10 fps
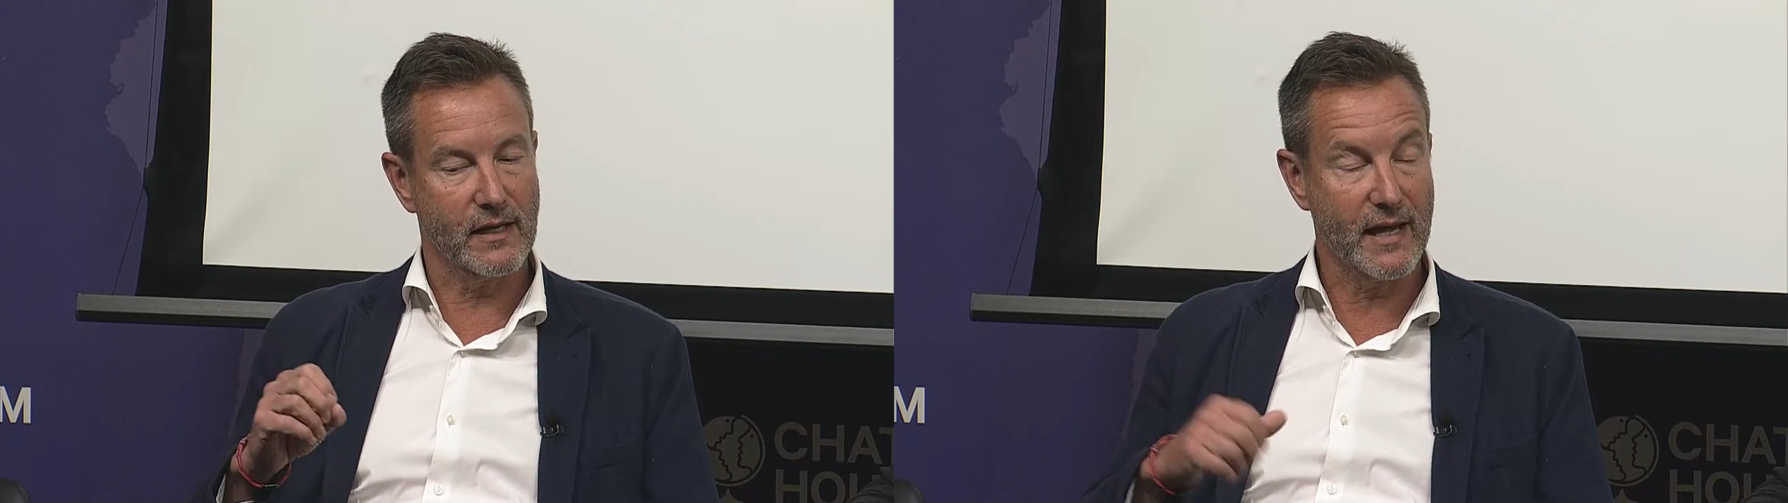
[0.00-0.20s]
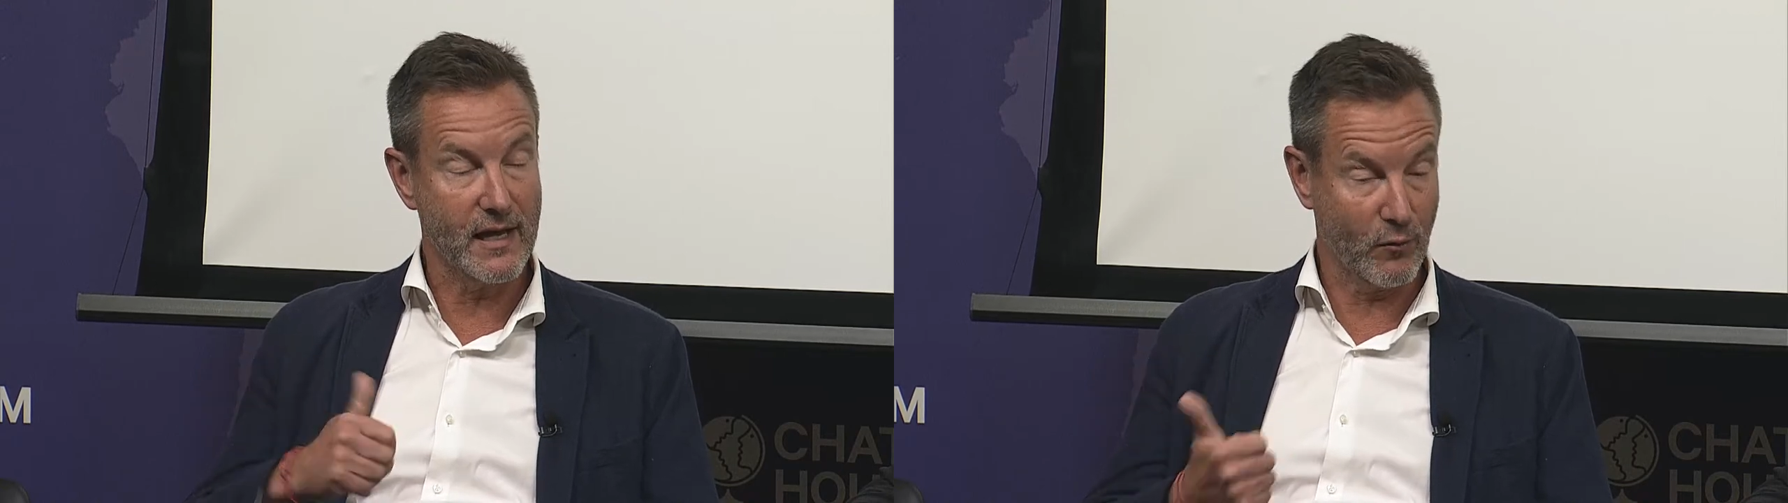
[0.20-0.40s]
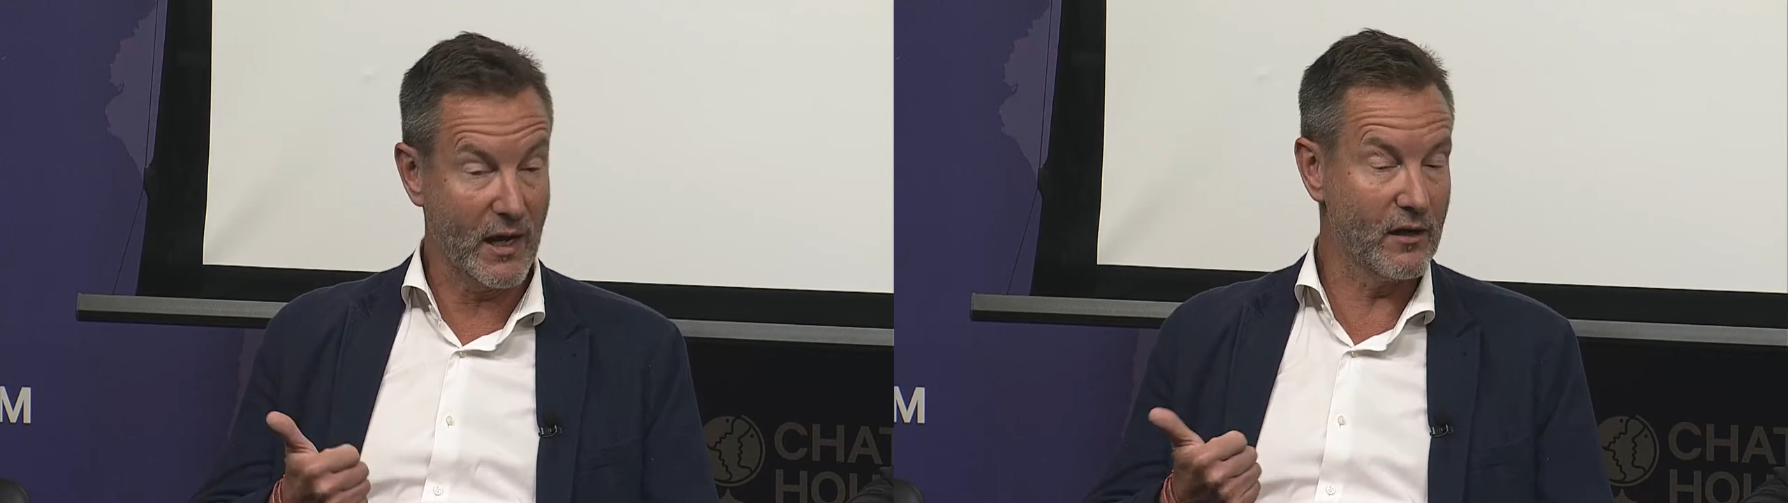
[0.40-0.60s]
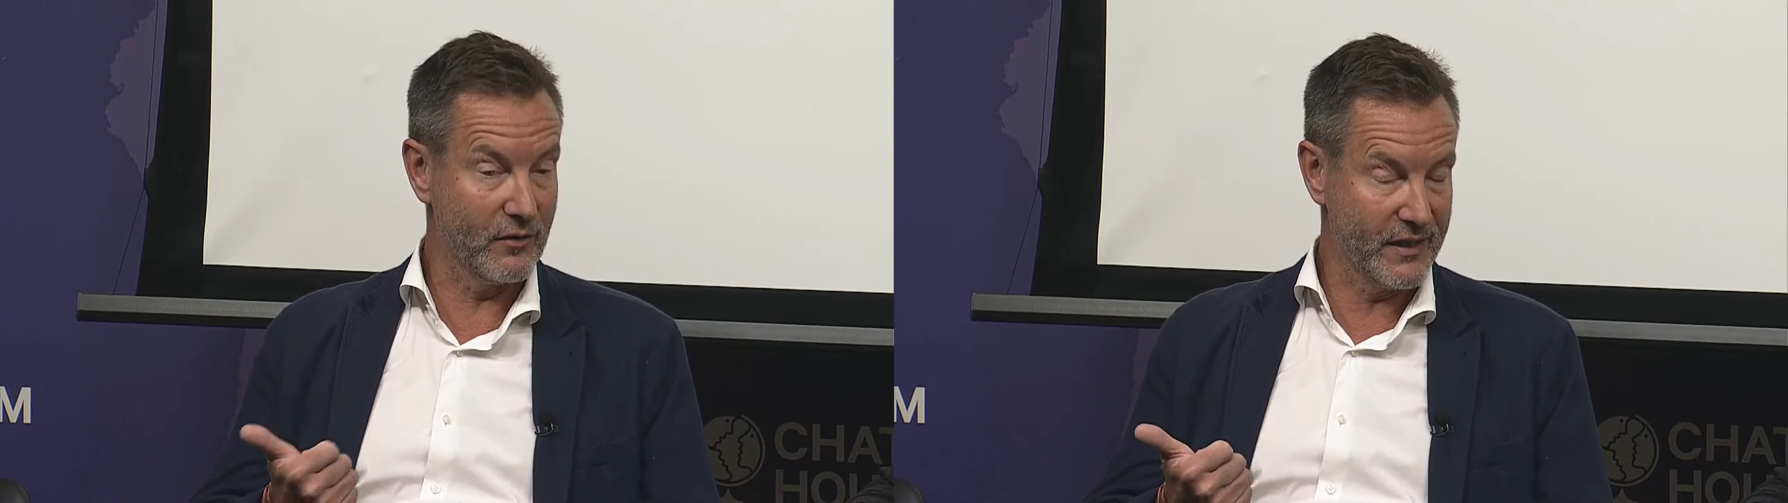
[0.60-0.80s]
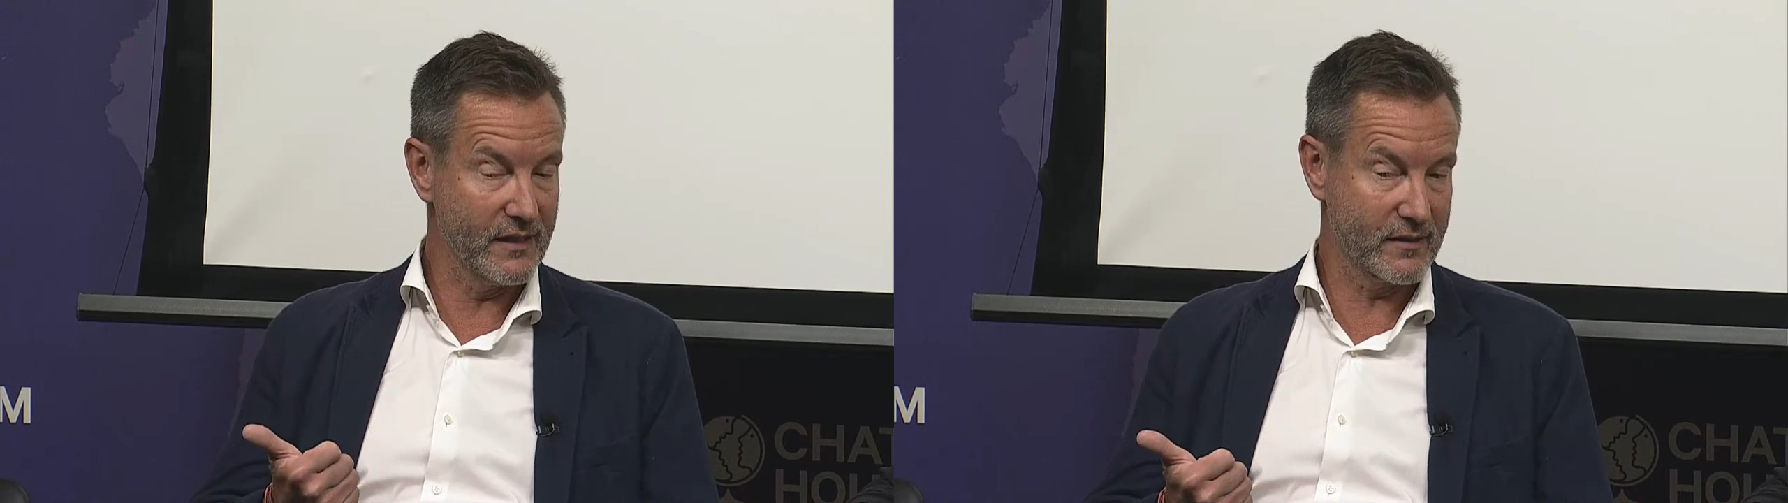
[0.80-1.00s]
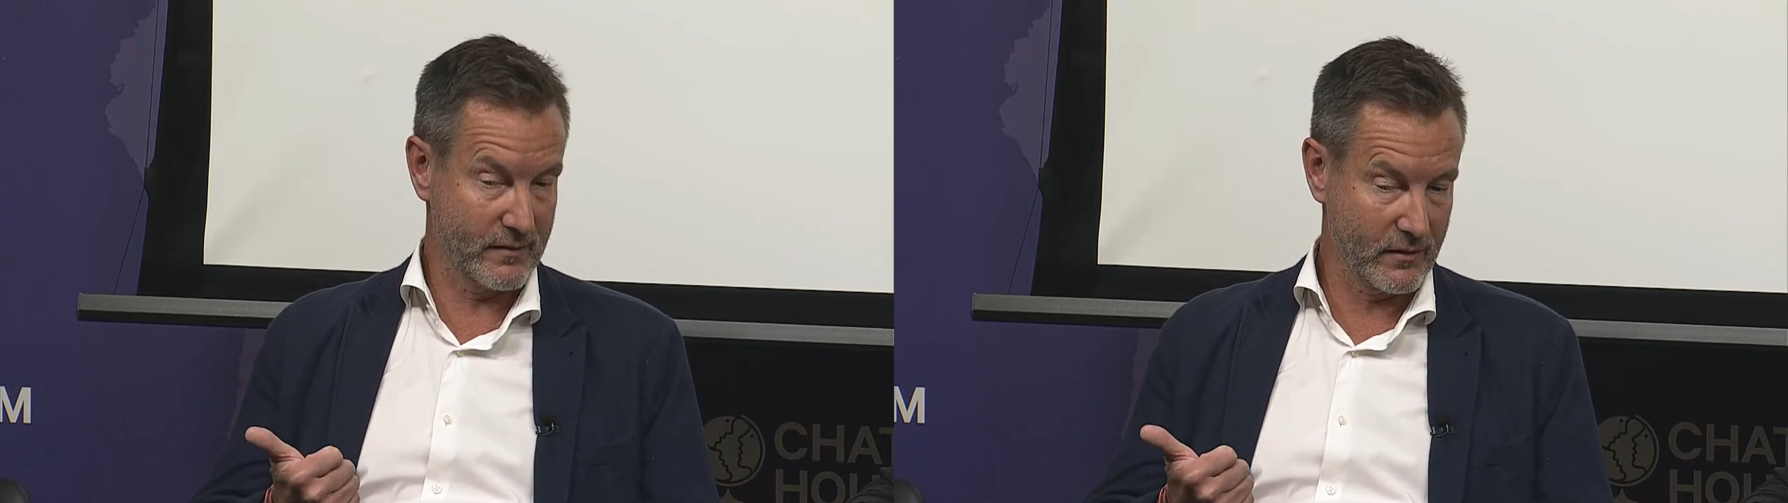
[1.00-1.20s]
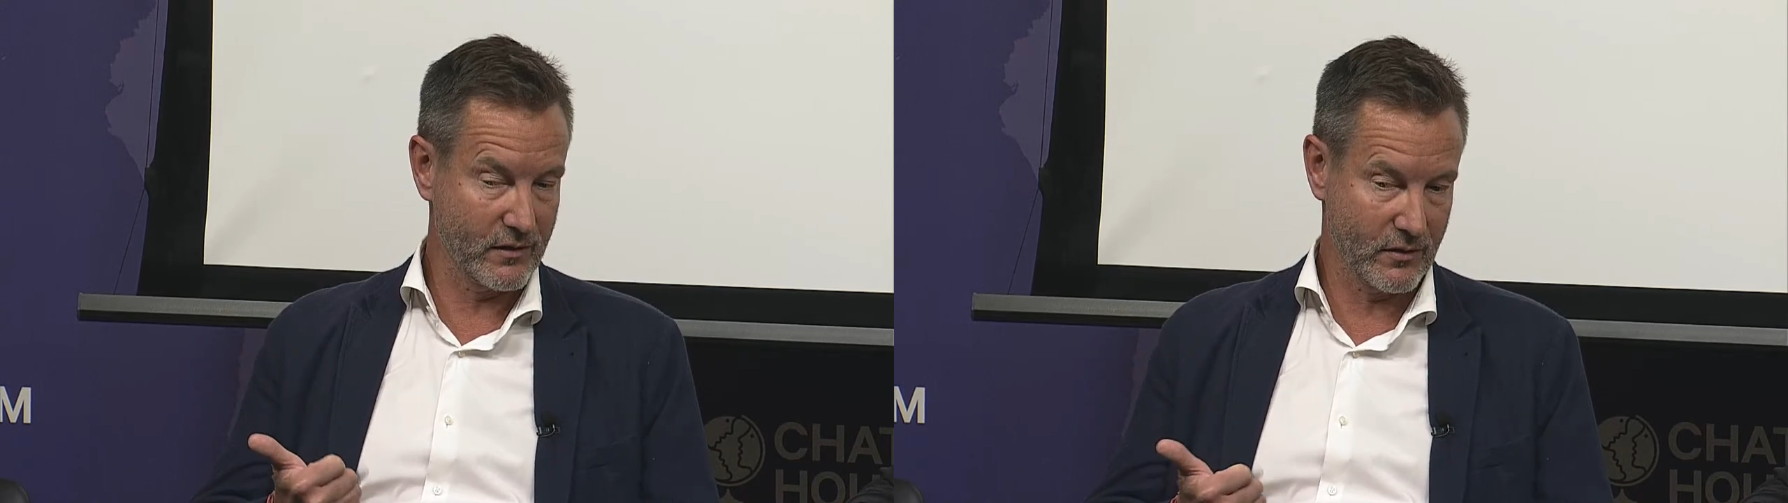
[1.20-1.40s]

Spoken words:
A, aware of these